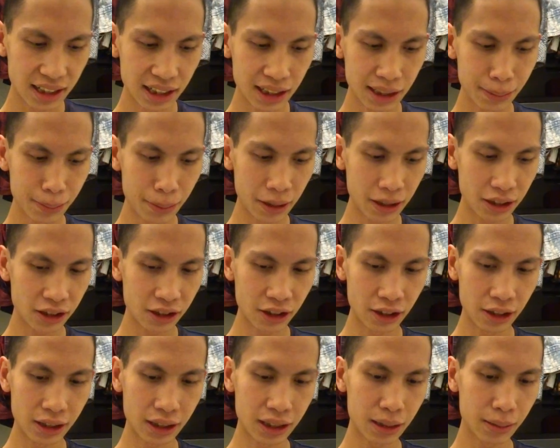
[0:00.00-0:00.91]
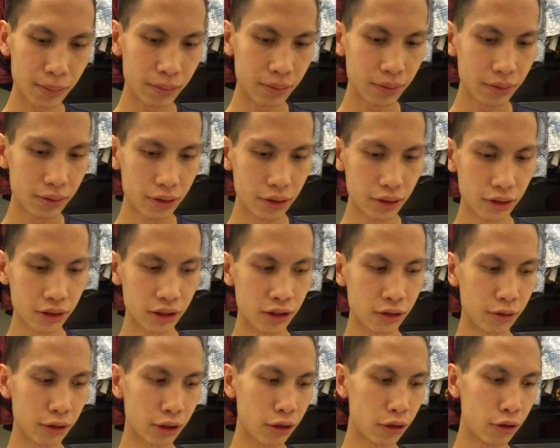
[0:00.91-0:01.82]
just basically supposed to
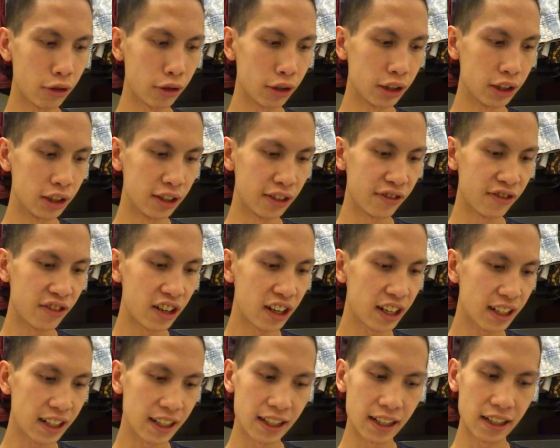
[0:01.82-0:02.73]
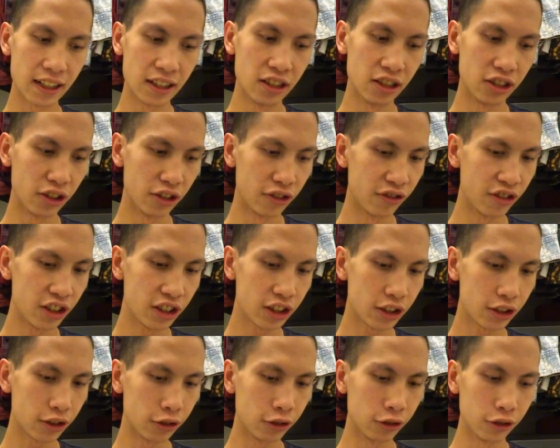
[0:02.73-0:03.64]
record your findings, your
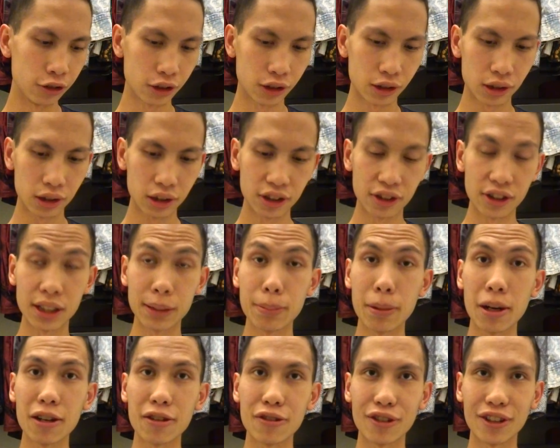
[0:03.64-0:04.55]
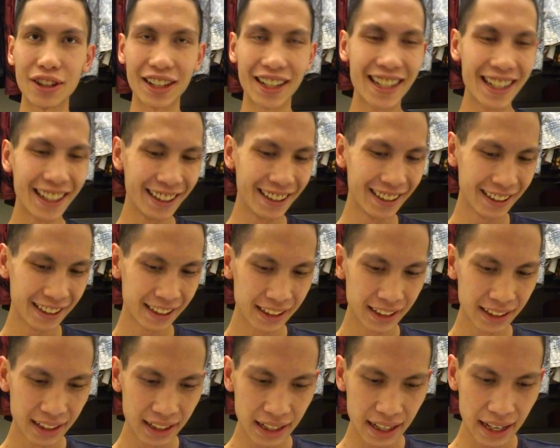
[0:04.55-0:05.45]
visuals, your spell work,
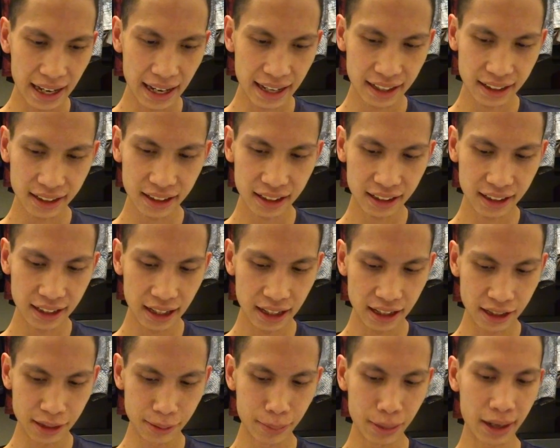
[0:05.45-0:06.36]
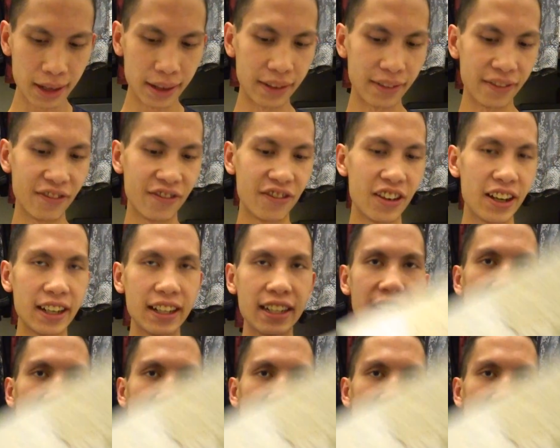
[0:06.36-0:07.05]
anything that you might find